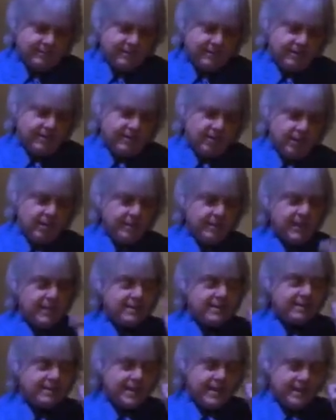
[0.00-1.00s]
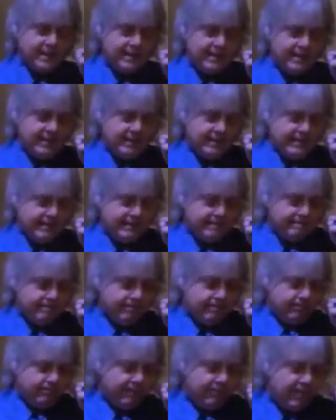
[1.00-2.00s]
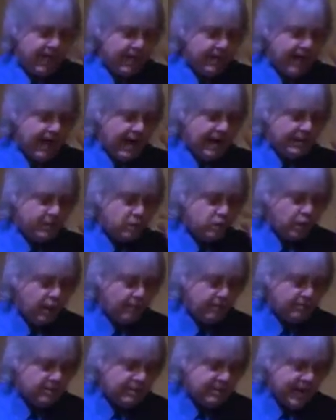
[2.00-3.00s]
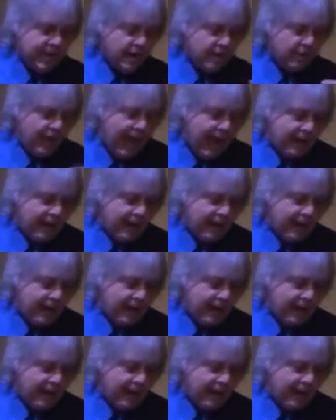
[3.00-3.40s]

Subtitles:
The young man said, then I'd jump down